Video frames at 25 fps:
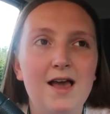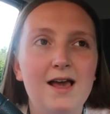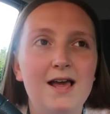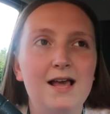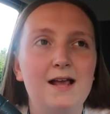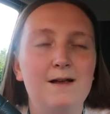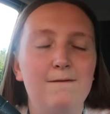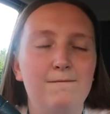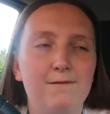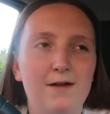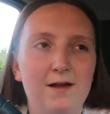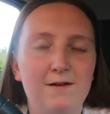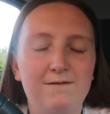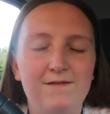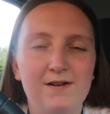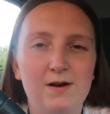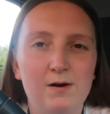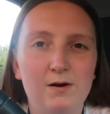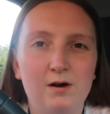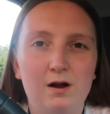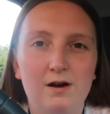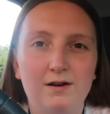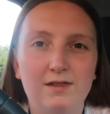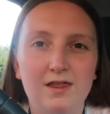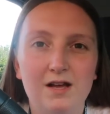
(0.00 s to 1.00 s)
if they
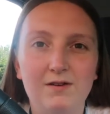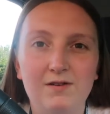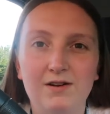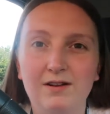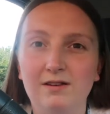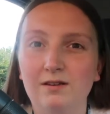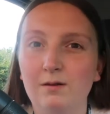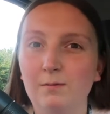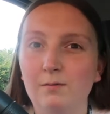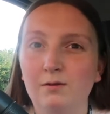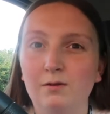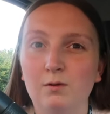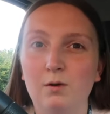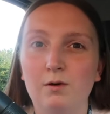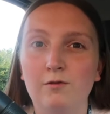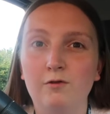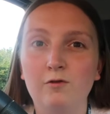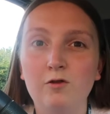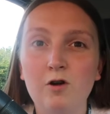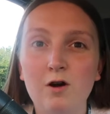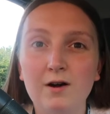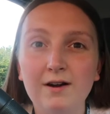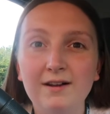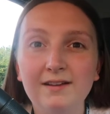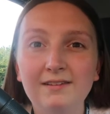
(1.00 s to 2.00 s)
feel like they're in some sort of
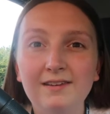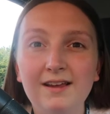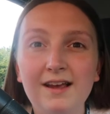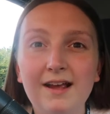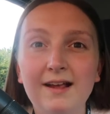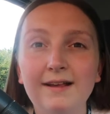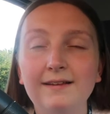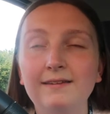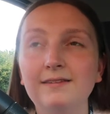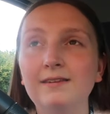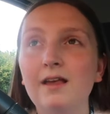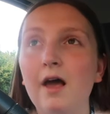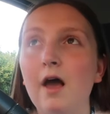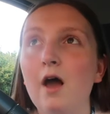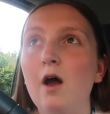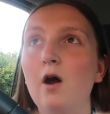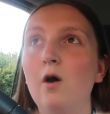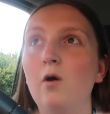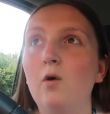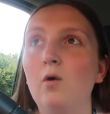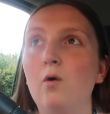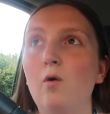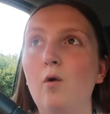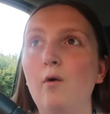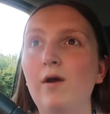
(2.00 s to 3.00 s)
crisis,
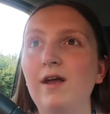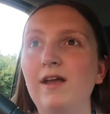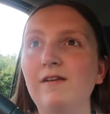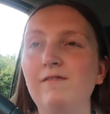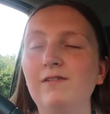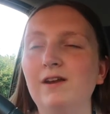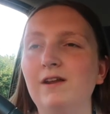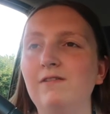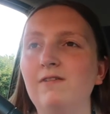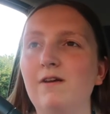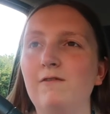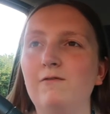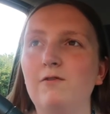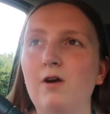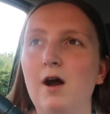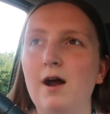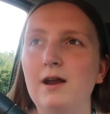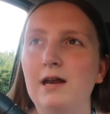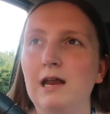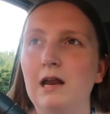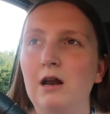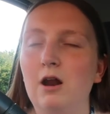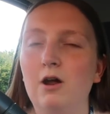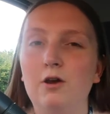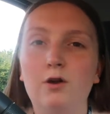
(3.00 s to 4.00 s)
or even if they've got
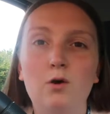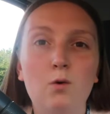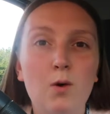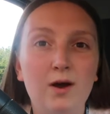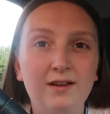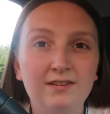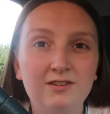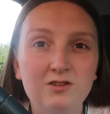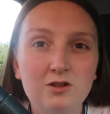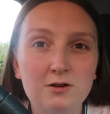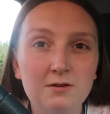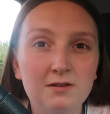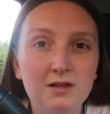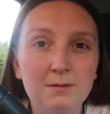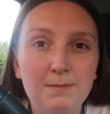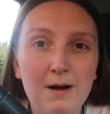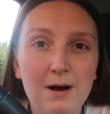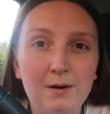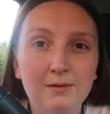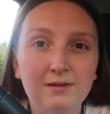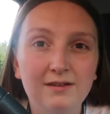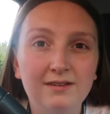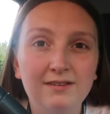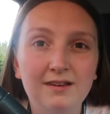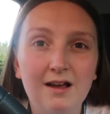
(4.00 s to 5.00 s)
any like questions
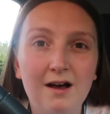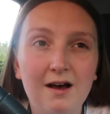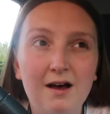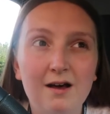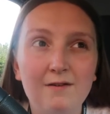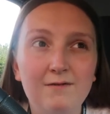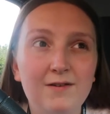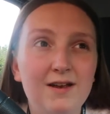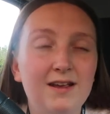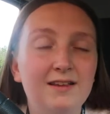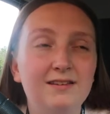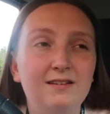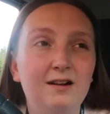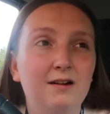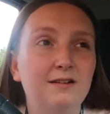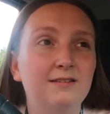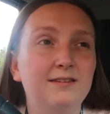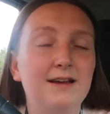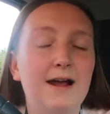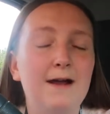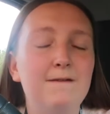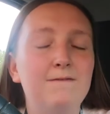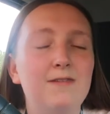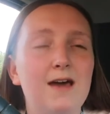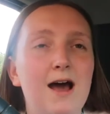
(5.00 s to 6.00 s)
about the service, like
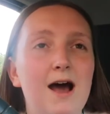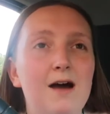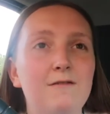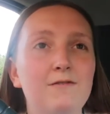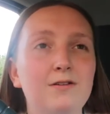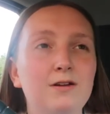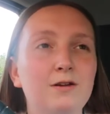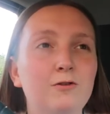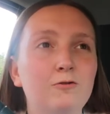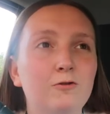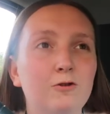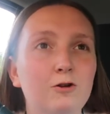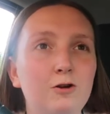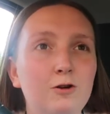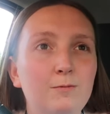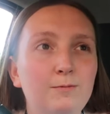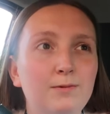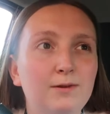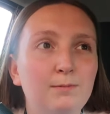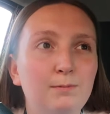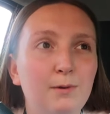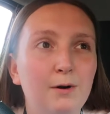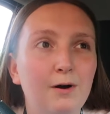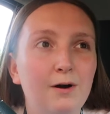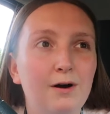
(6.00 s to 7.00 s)
say if they're having
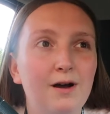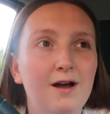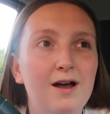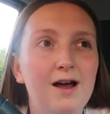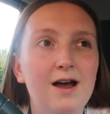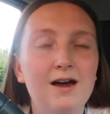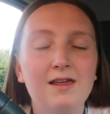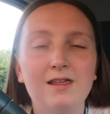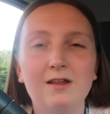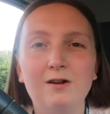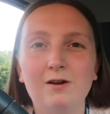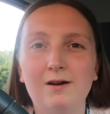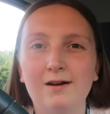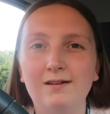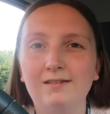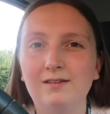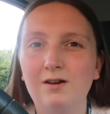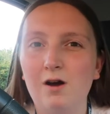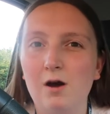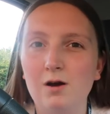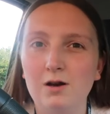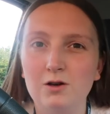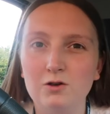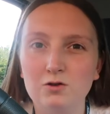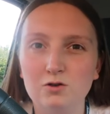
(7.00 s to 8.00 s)
groups but they're not
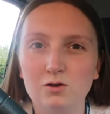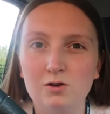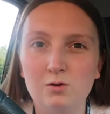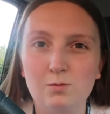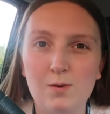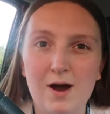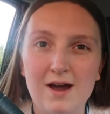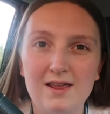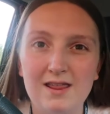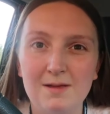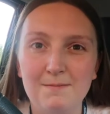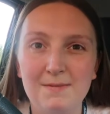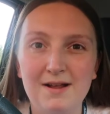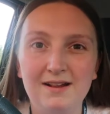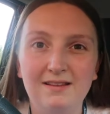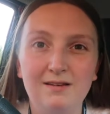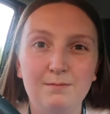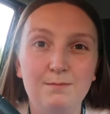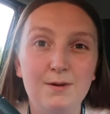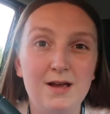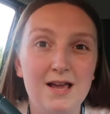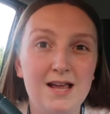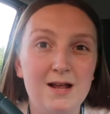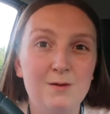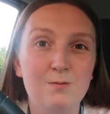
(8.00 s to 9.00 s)
entirely sure where they're meant to
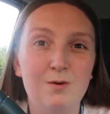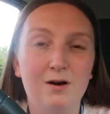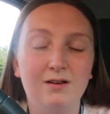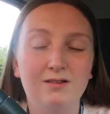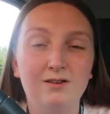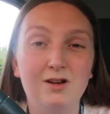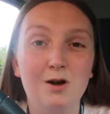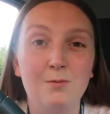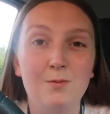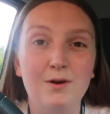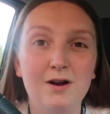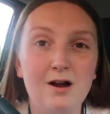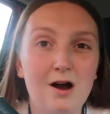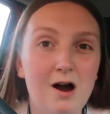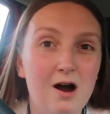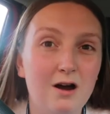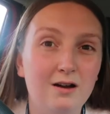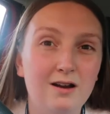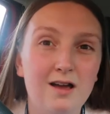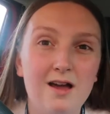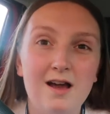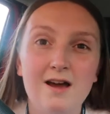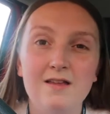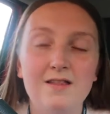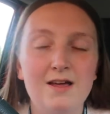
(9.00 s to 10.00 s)
be, what's going
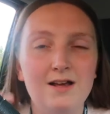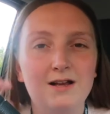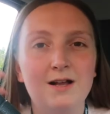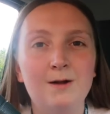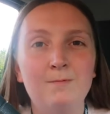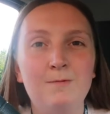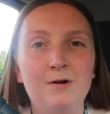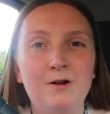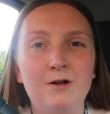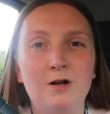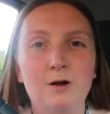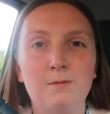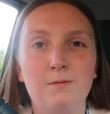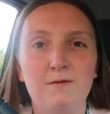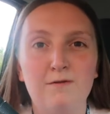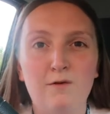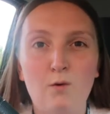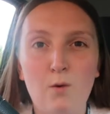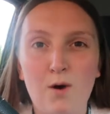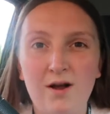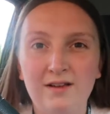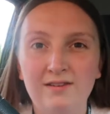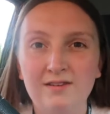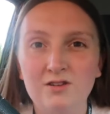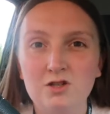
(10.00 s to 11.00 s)
on, they can ring up with
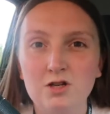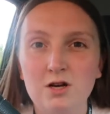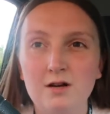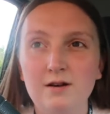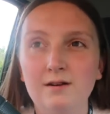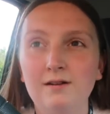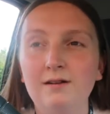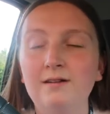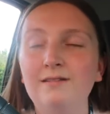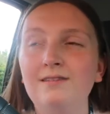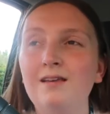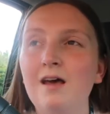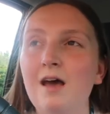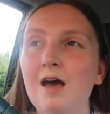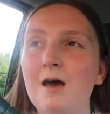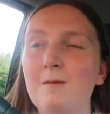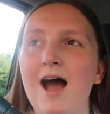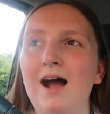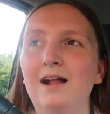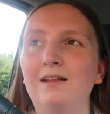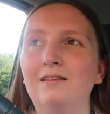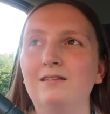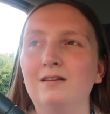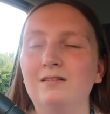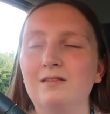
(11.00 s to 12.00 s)
questions.
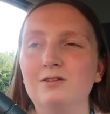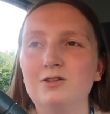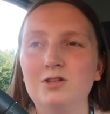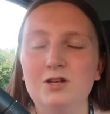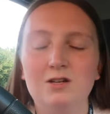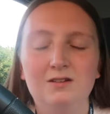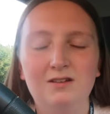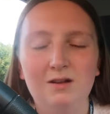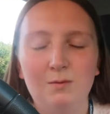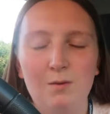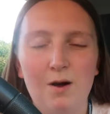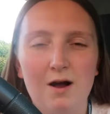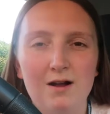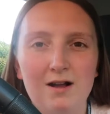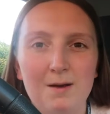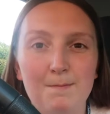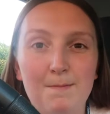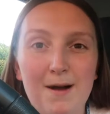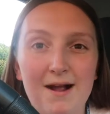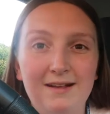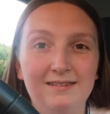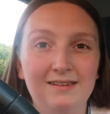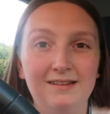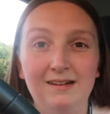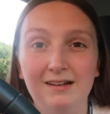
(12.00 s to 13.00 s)
And so the duty worker
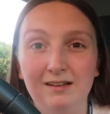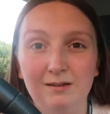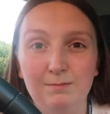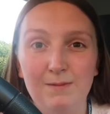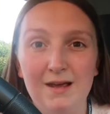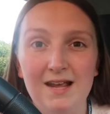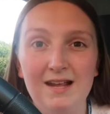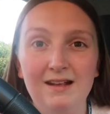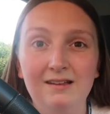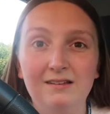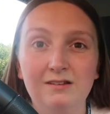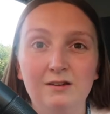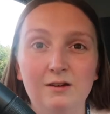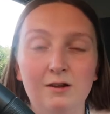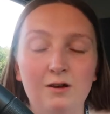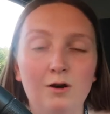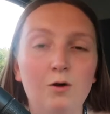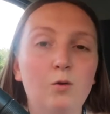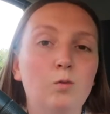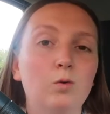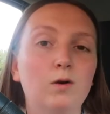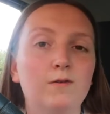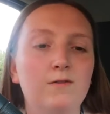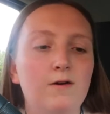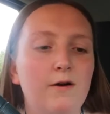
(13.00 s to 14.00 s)
basically speaks to
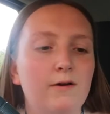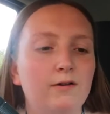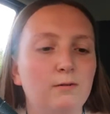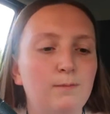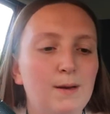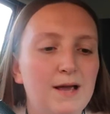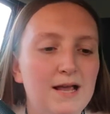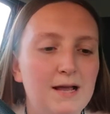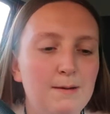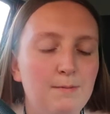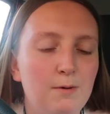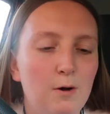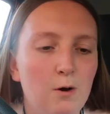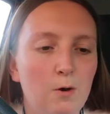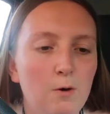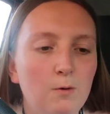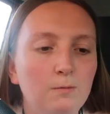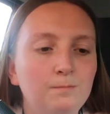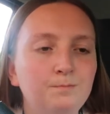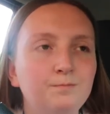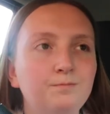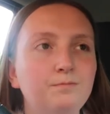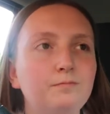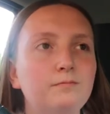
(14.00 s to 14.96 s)
all of those people.